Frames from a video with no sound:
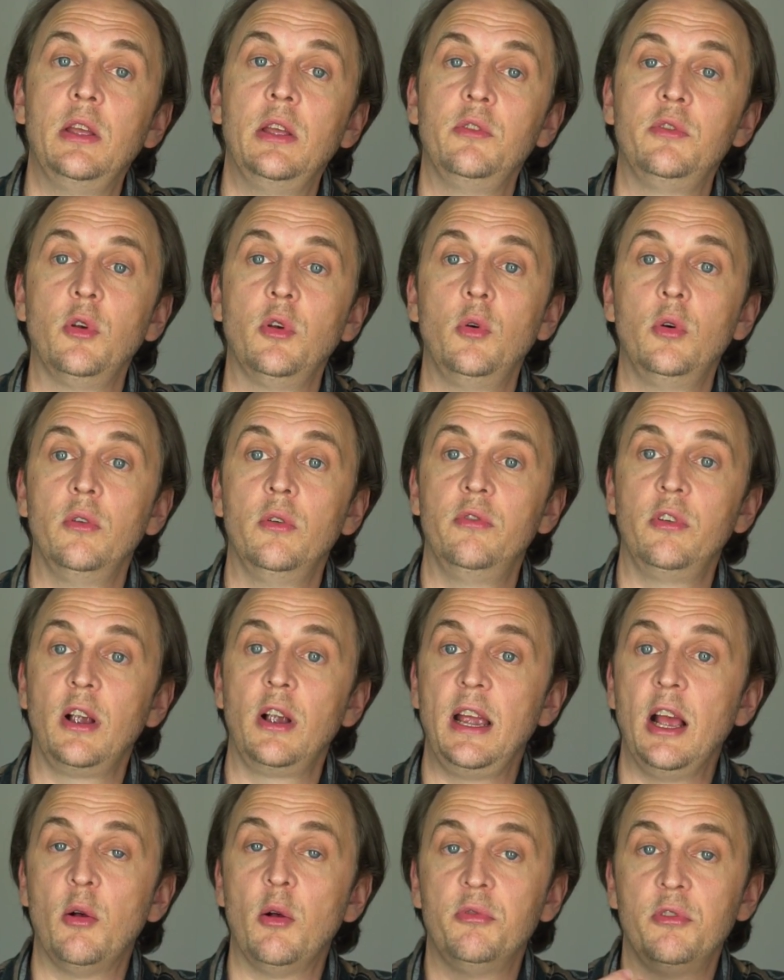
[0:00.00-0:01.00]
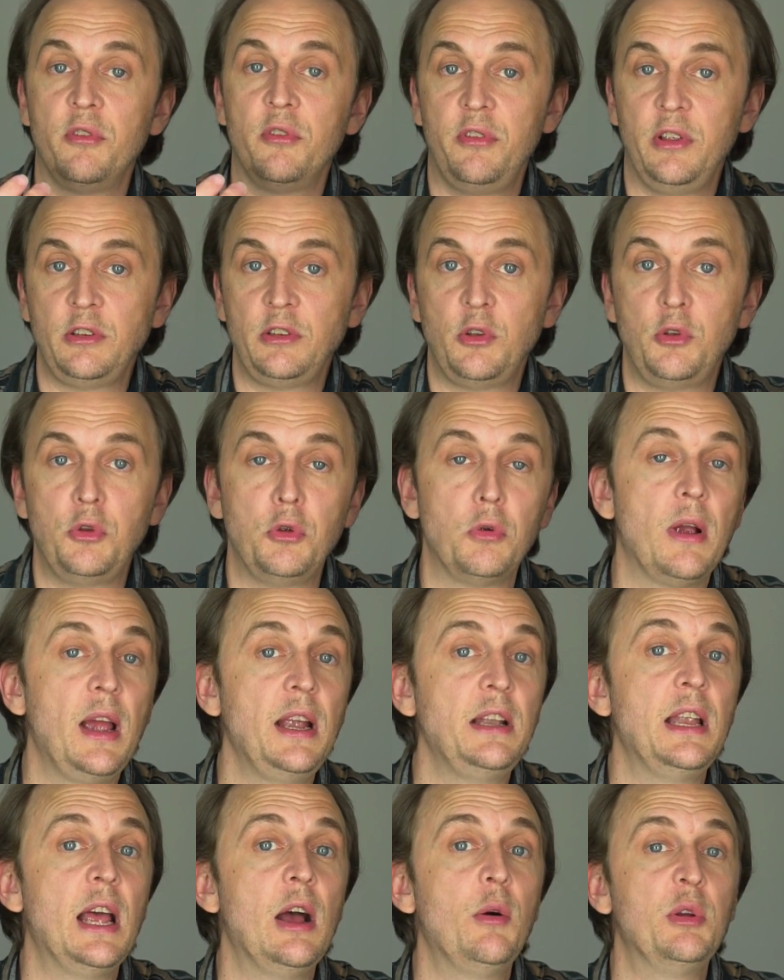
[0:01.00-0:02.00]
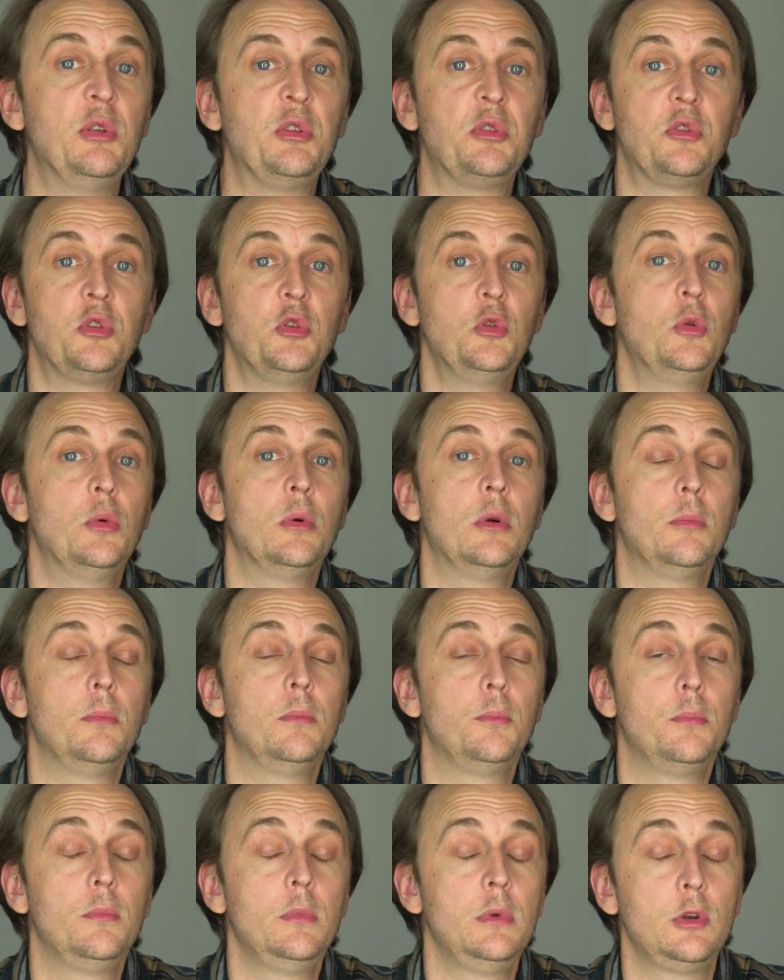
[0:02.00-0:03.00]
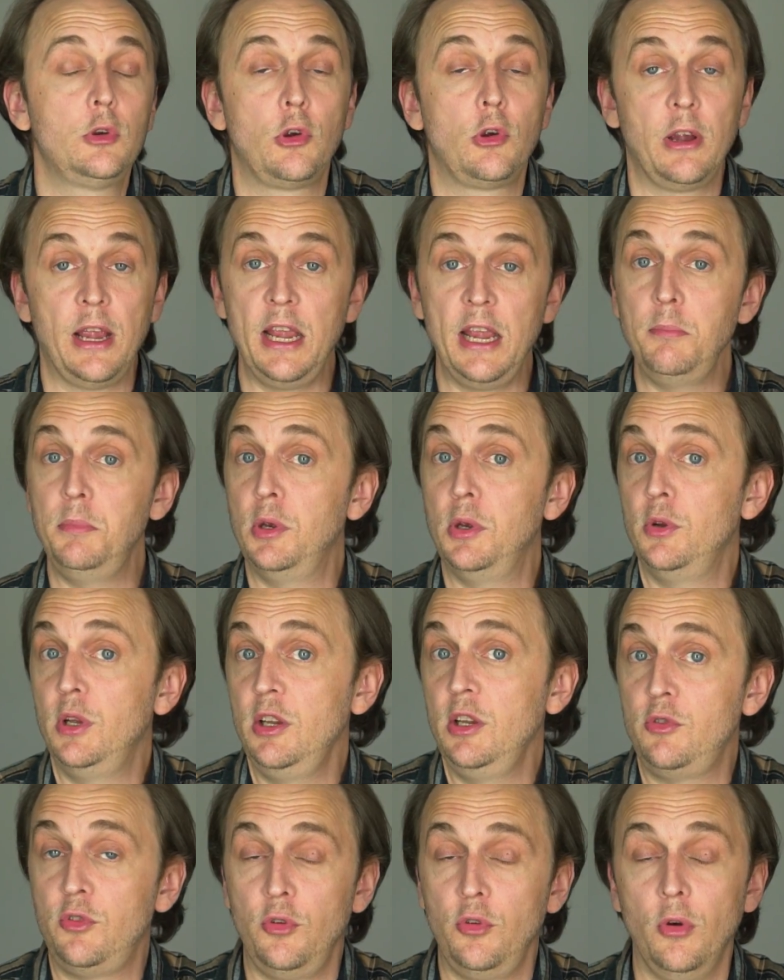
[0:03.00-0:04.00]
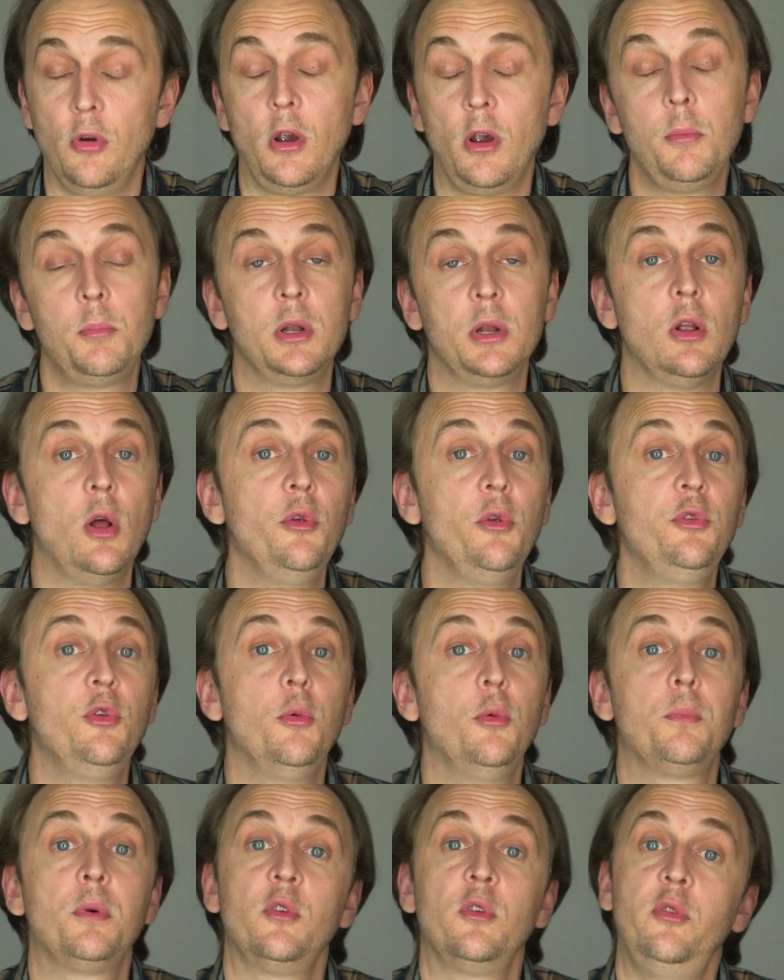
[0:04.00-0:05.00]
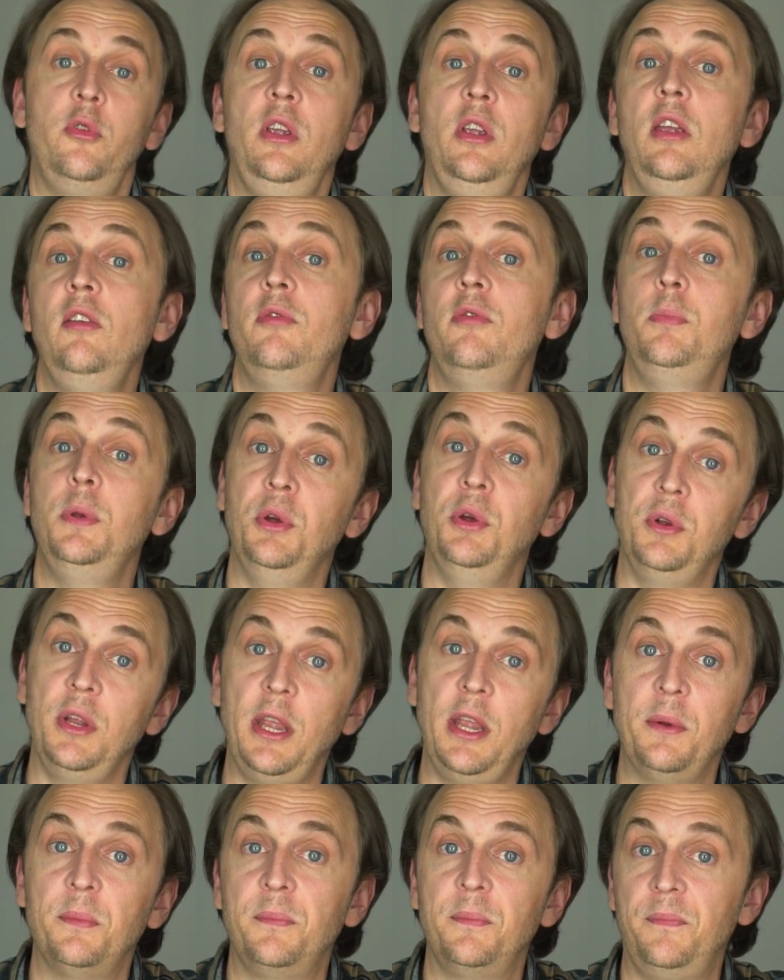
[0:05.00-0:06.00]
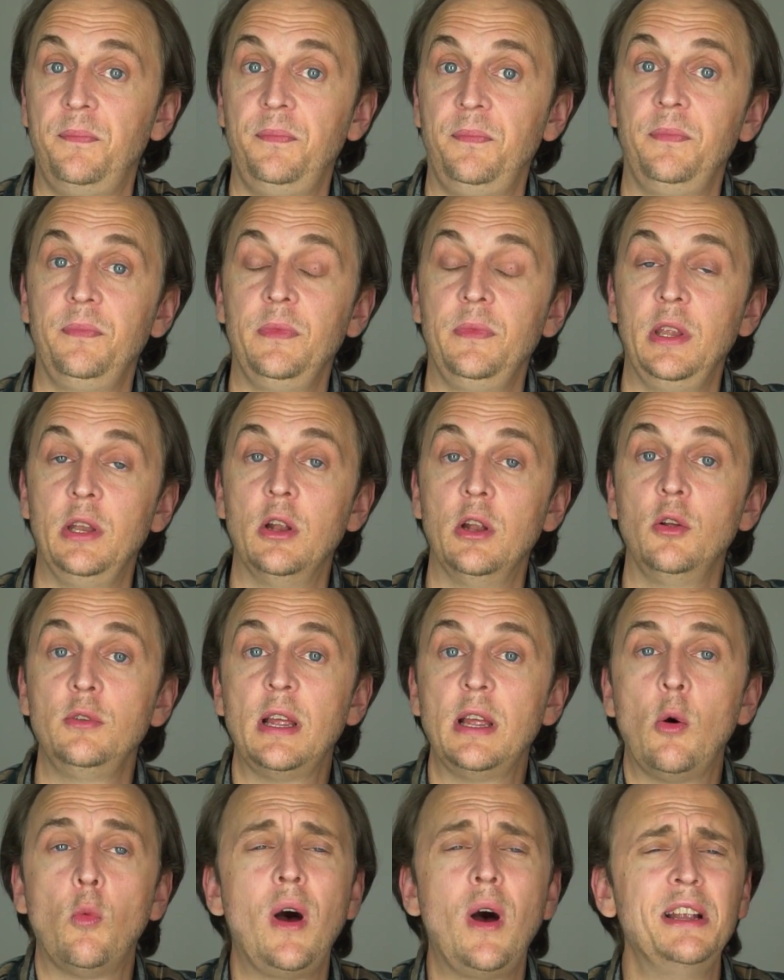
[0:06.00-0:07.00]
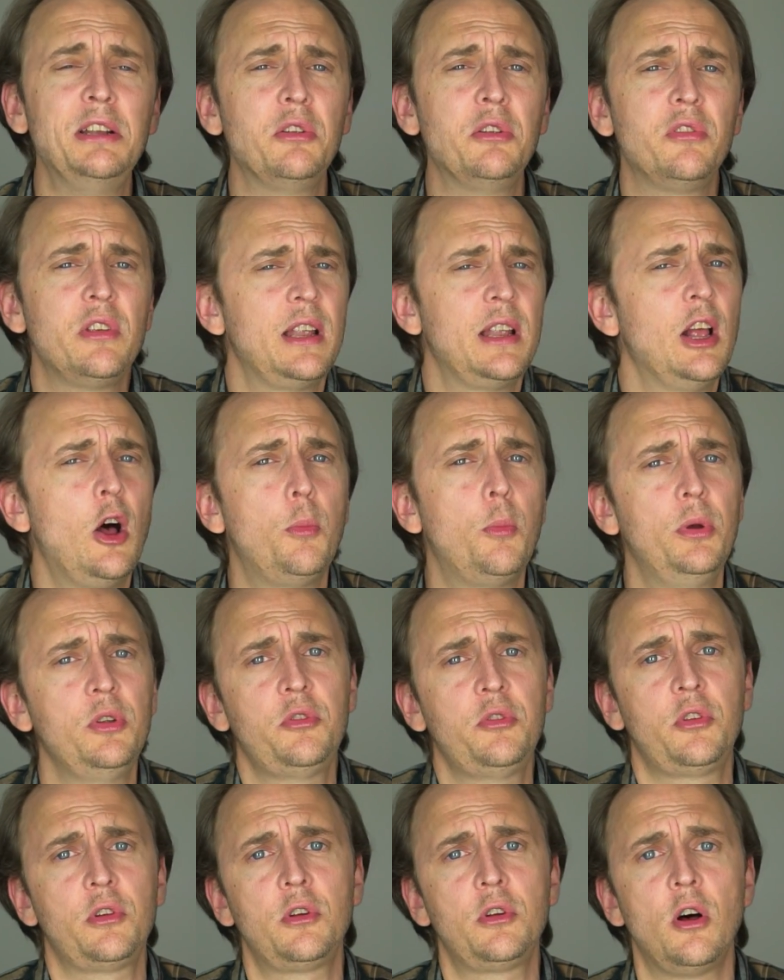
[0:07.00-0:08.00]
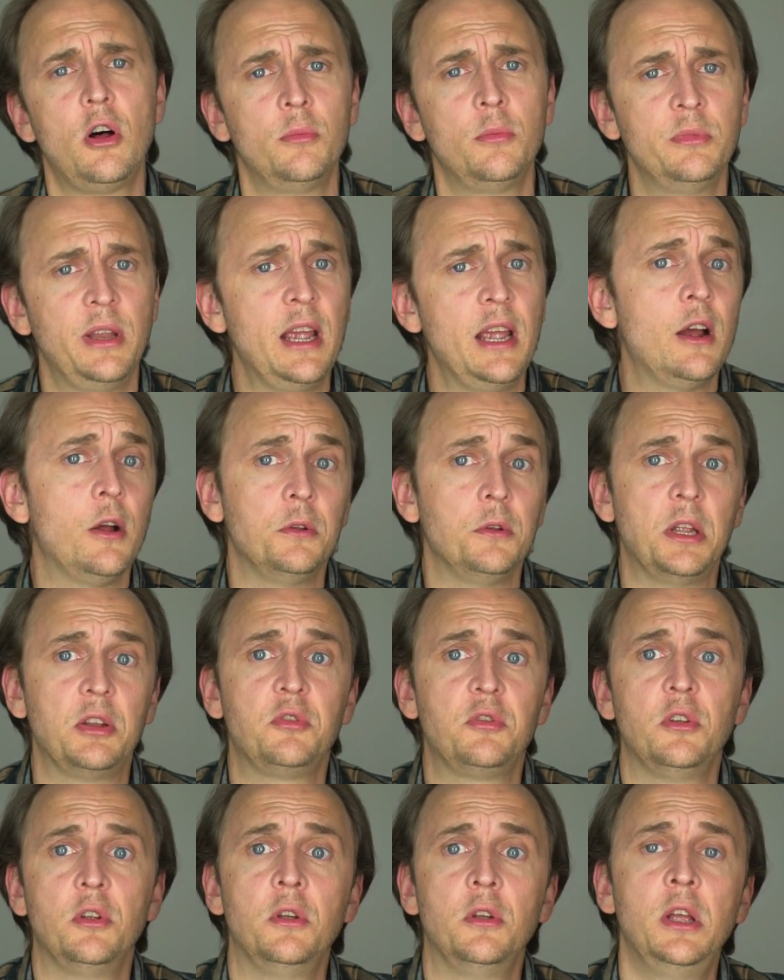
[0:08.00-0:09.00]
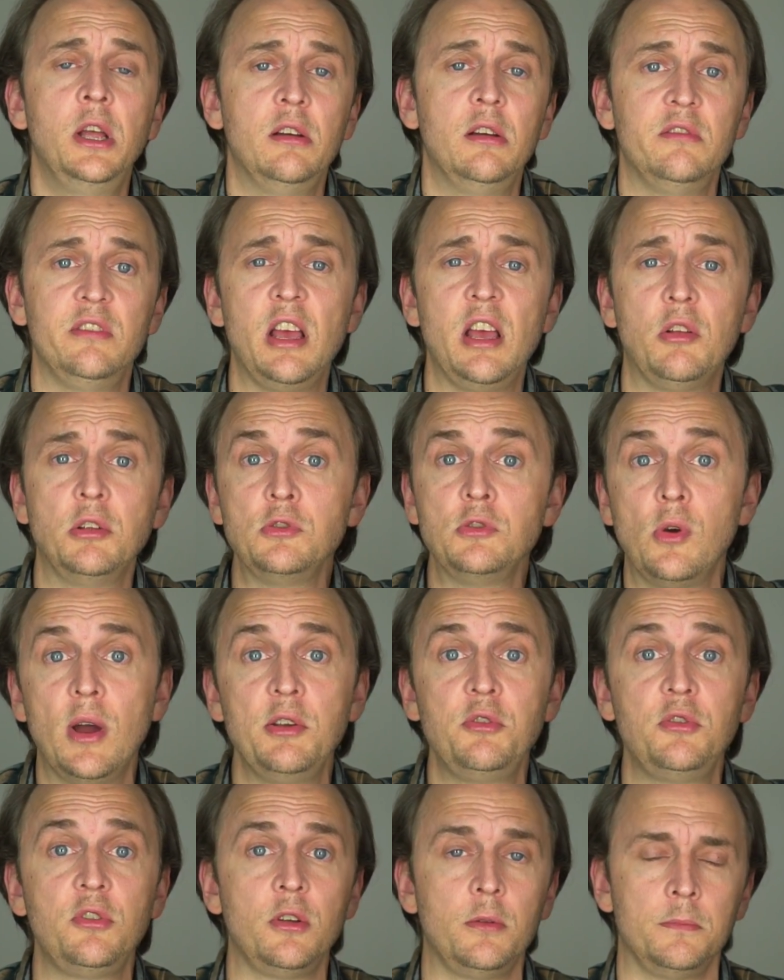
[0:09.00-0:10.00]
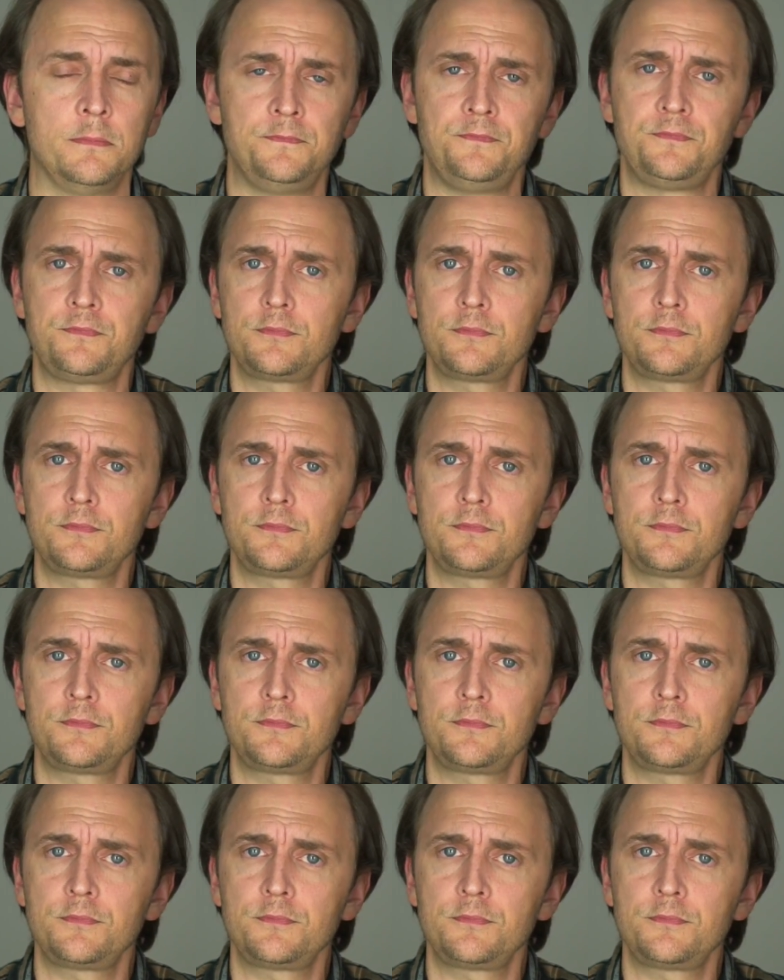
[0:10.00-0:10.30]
So a very helpful thing to do right now is to create beauty, sure, but also perceive beauty. Now, why does that help us to calm down? That's a valid question.